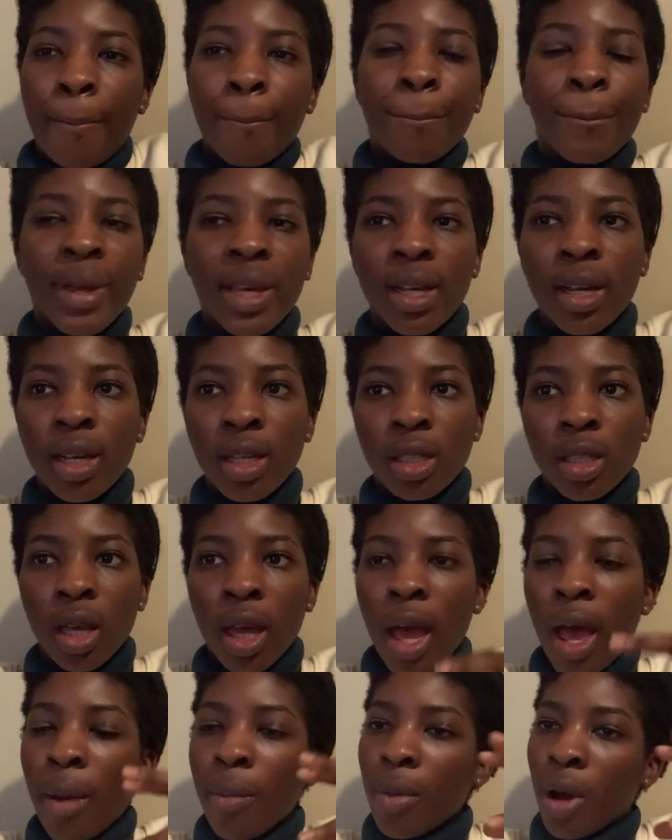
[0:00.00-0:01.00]
because
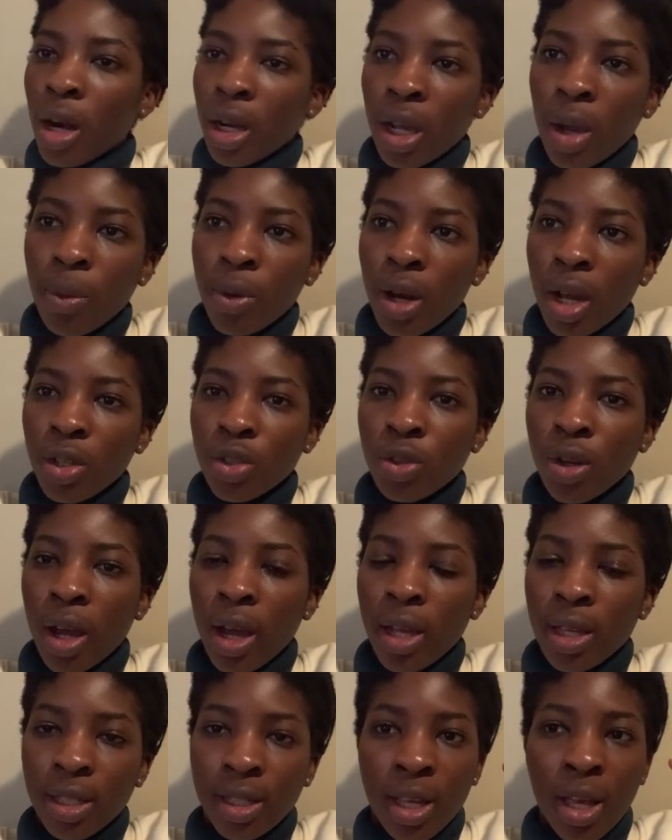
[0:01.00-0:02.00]
Monica would
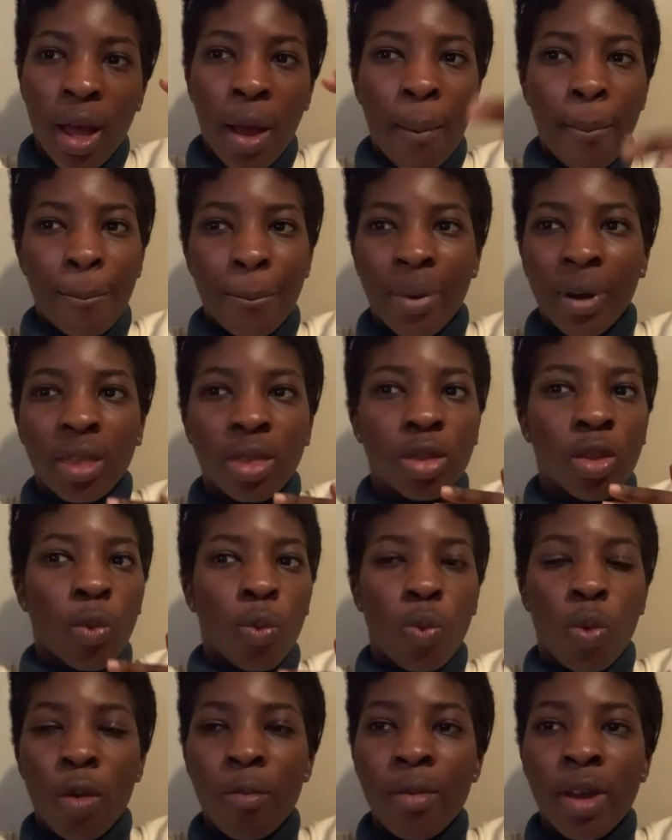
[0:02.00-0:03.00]
address, but the
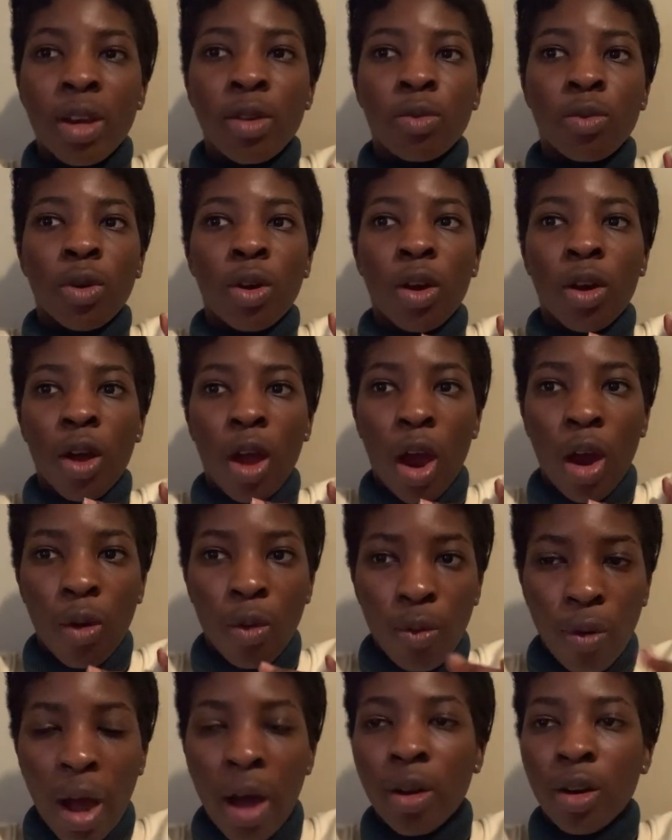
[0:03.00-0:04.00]
women
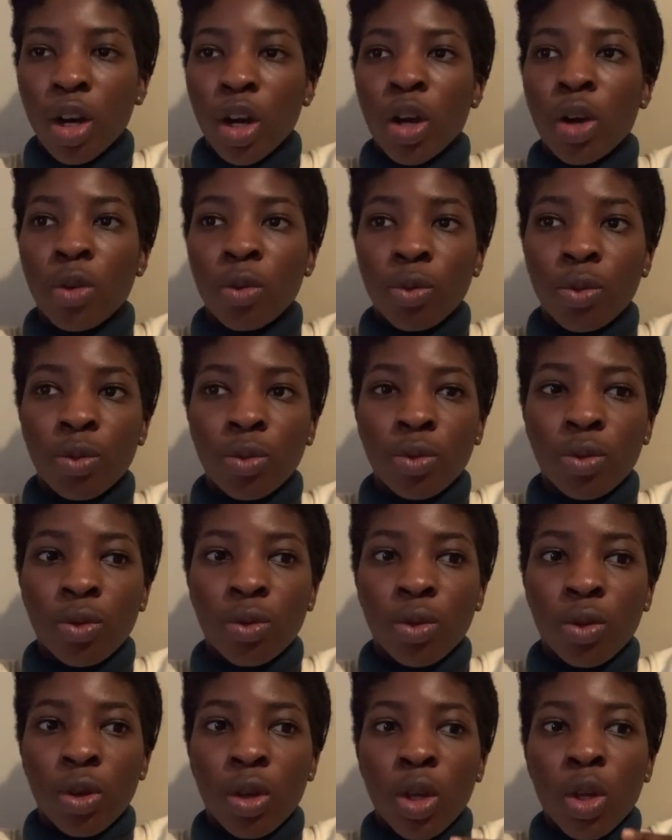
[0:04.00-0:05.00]
around her
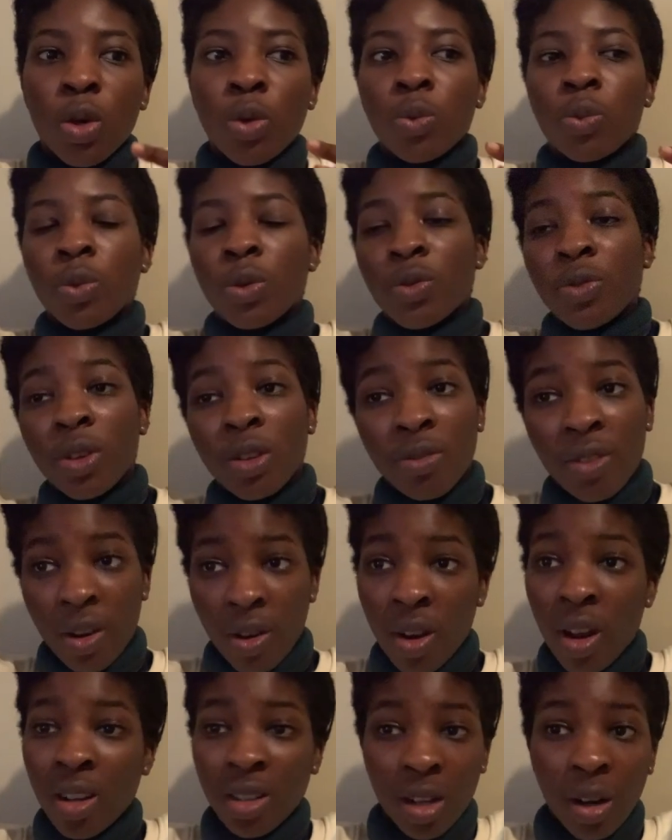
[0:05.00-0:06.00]
which felt
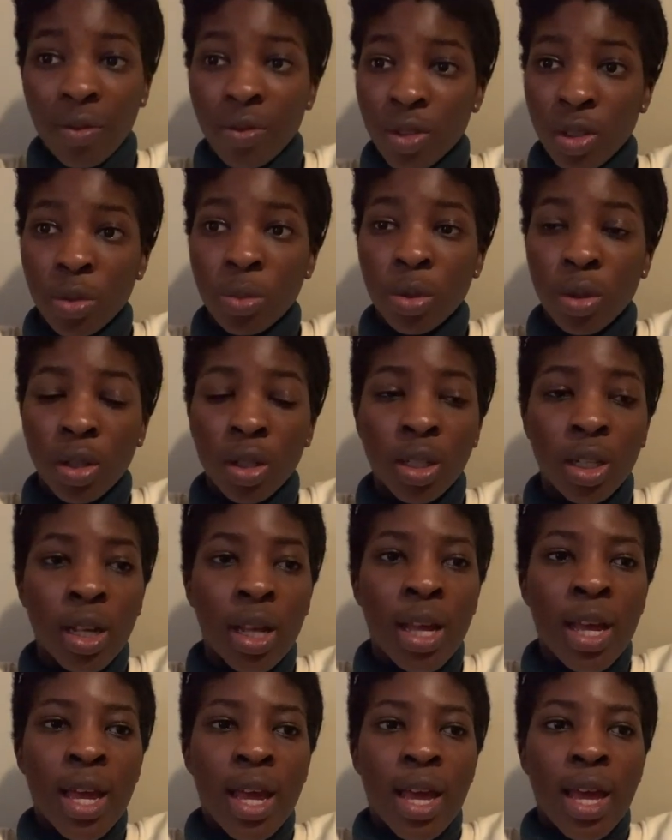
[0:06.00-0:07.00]
very uncomfortable.
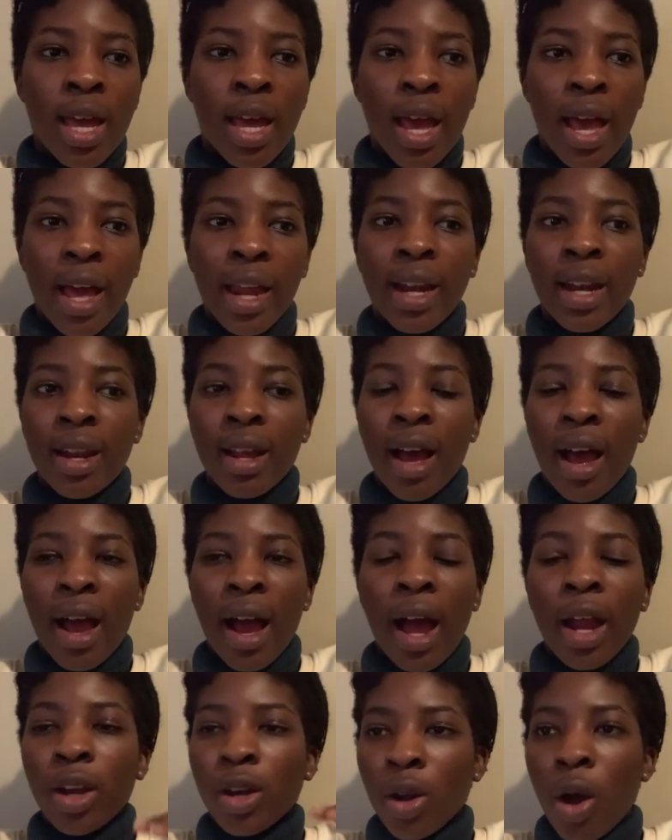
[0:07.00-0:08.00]
And
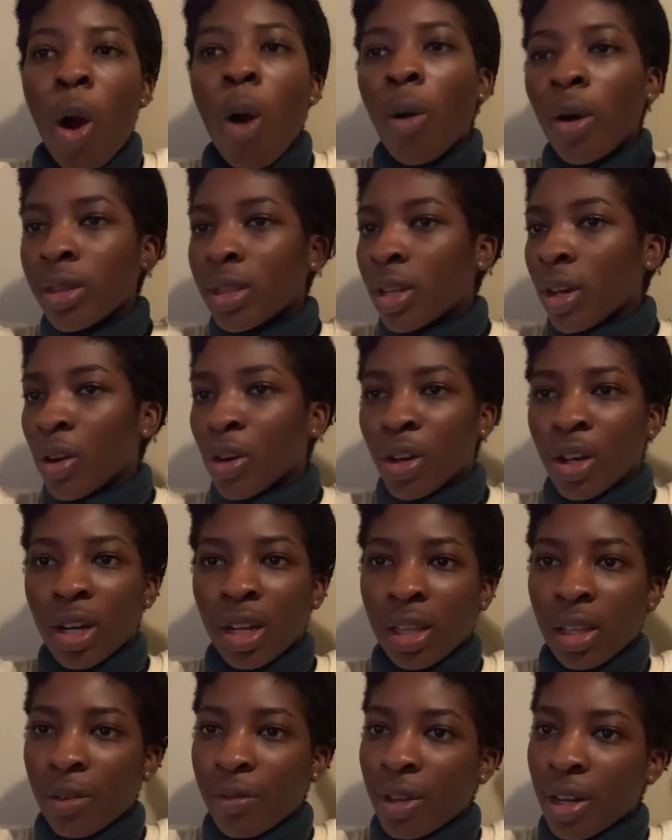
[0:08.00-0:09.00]
I know they're going
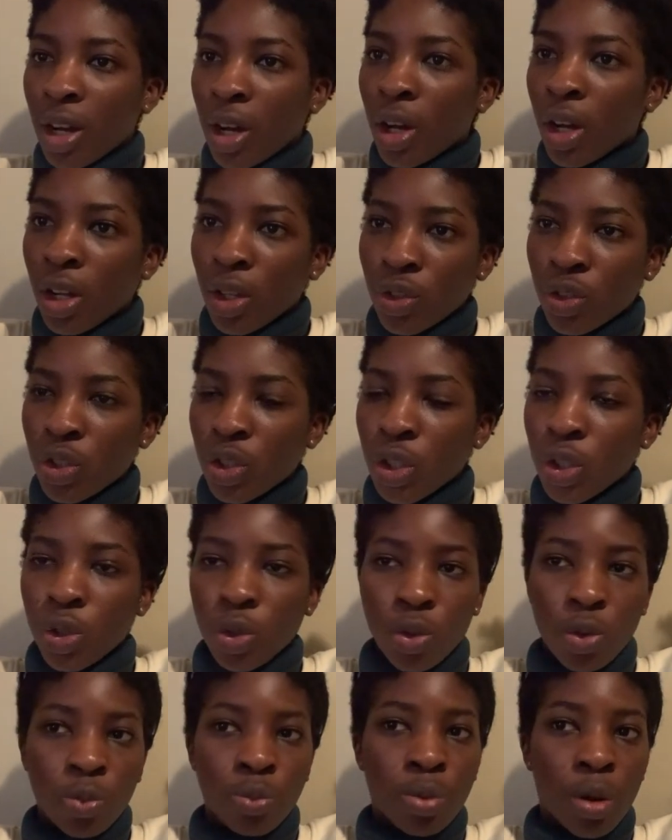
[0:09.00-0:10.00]
to leave it all
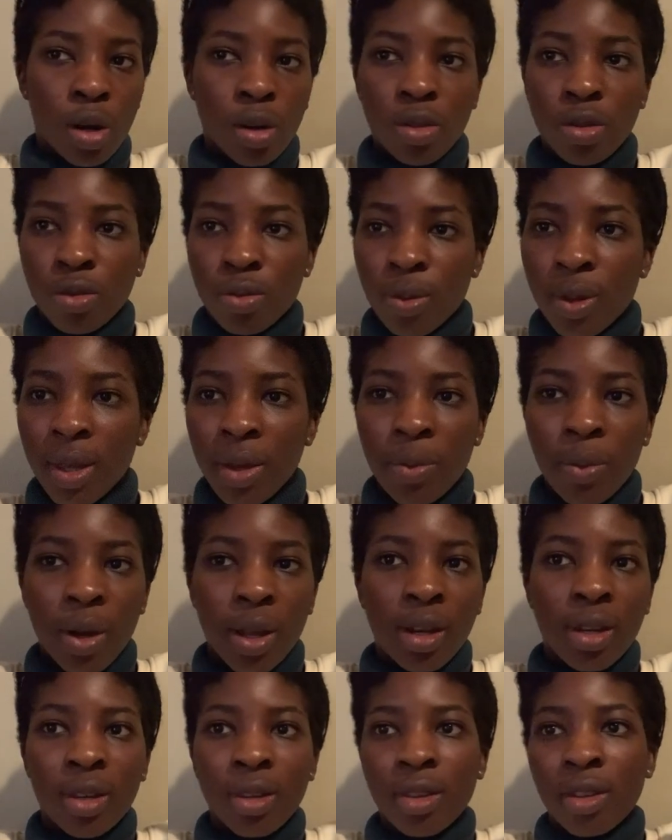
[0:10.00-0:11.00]
to part three
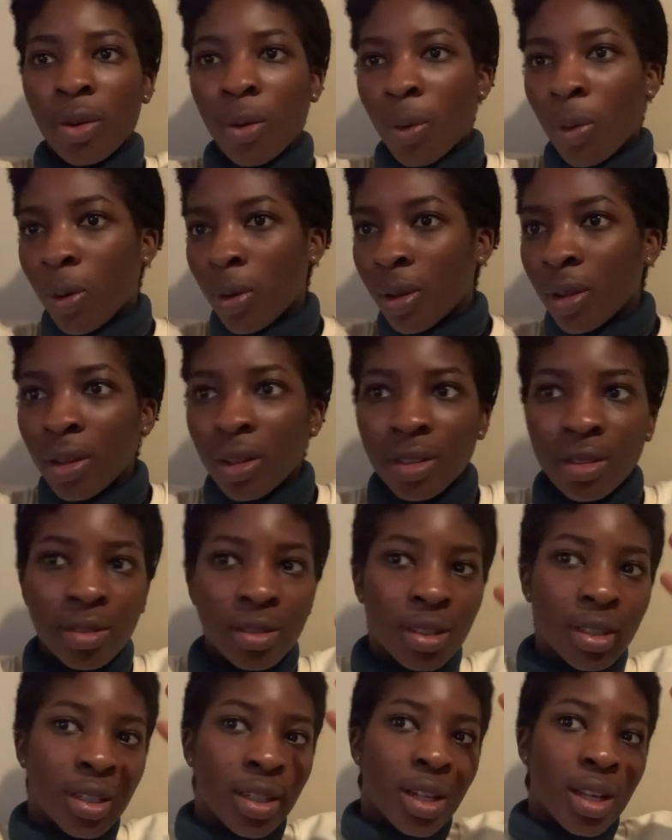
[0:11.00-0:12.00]
when the whole
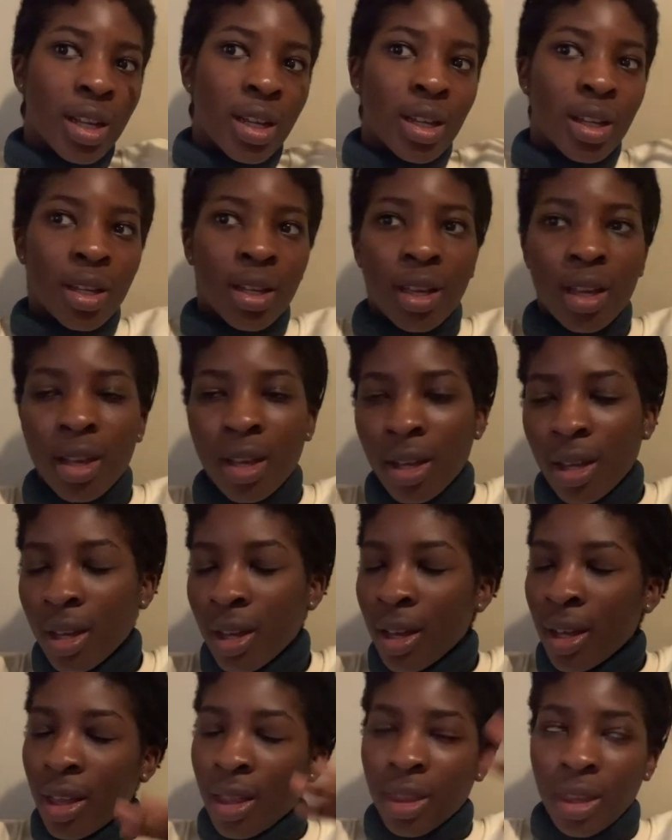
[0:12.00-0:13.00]

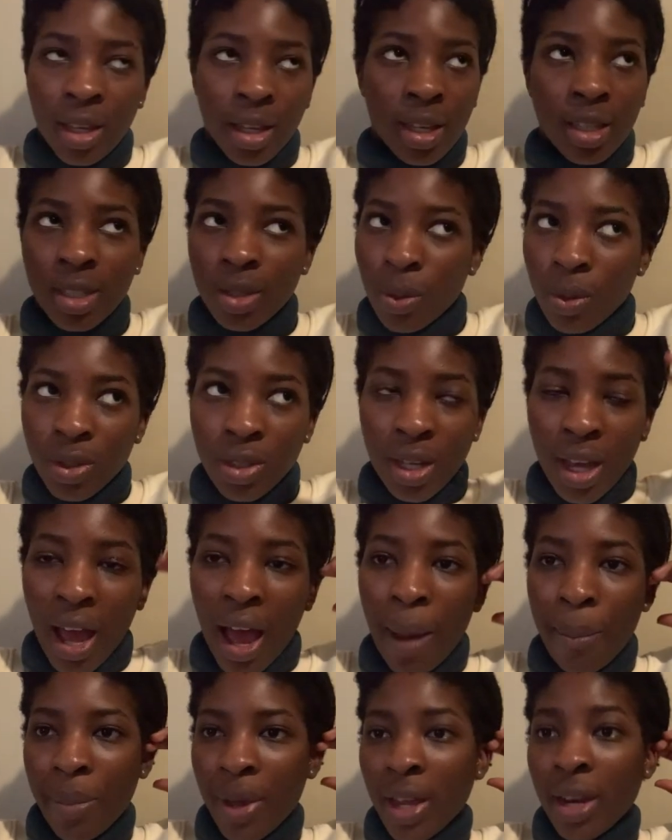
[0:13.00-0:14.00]
thing is going to
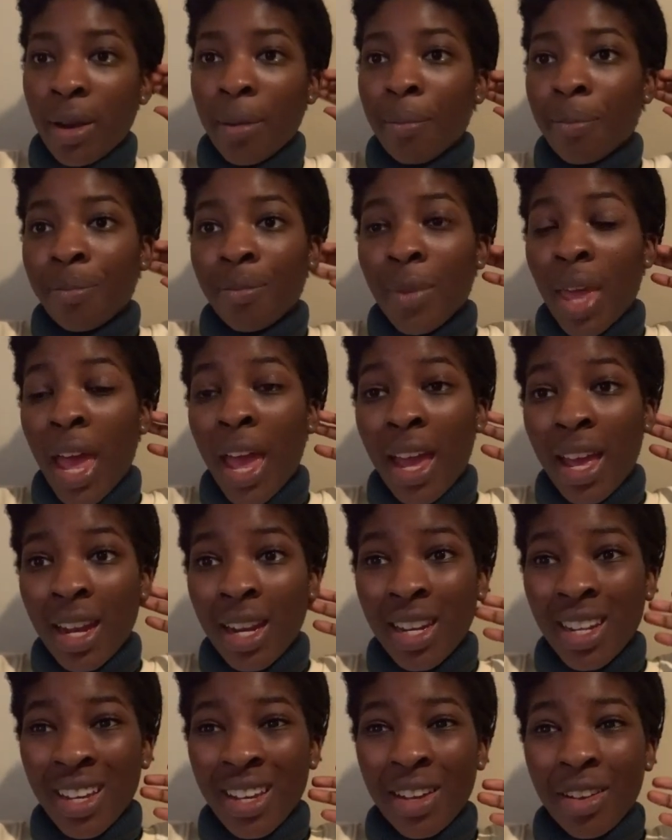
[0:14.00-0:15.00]
happen.
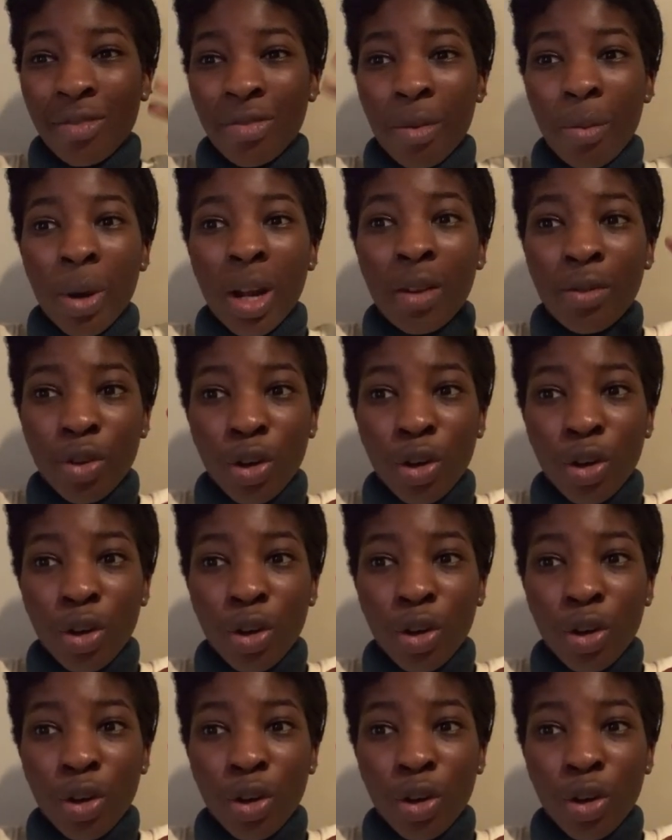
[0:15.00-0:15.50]
And from what I've